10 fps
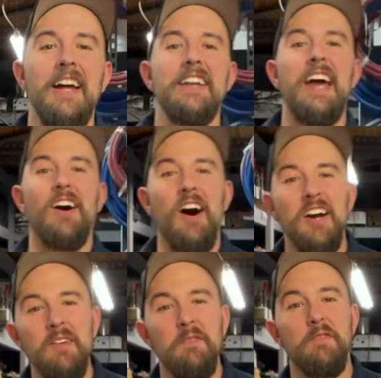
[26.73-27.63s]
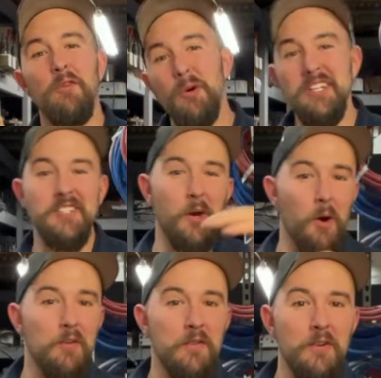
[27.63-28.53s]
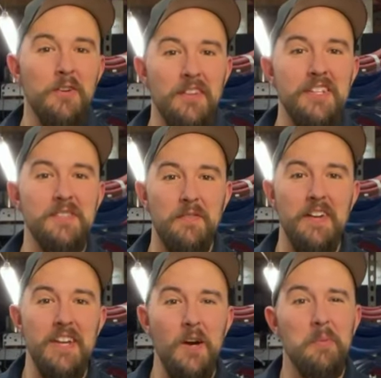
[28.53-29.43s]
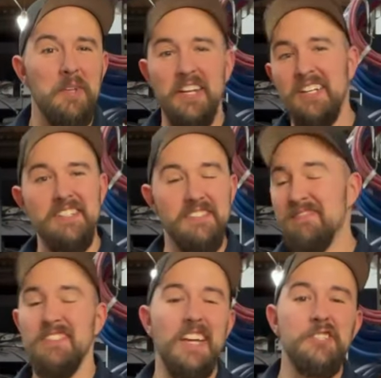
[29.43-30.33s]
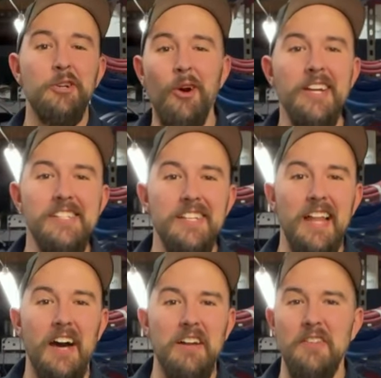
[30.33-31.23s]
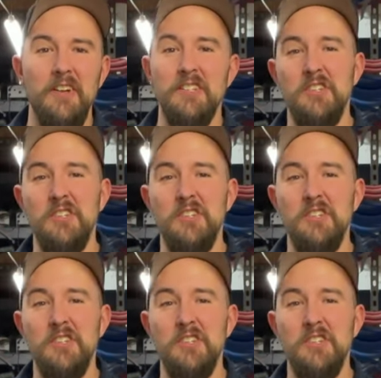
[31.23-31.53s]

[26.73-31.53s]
Now I'm gonna voice over this video because it's crazy loud out there,